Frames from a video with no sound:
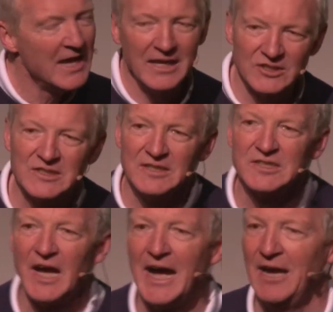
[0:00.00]
His
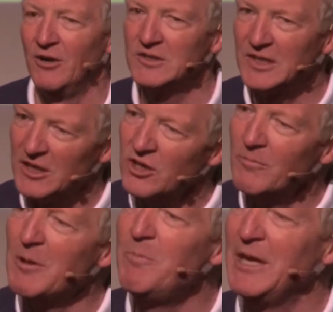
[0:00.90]
desire is that
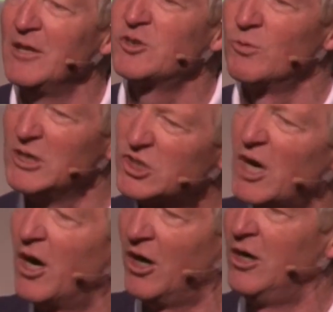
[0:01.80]
human beings
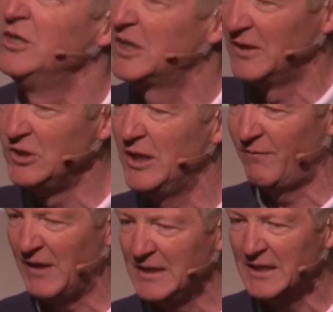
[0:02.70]
return to the
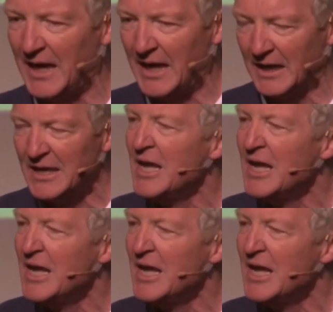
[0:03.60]
living God,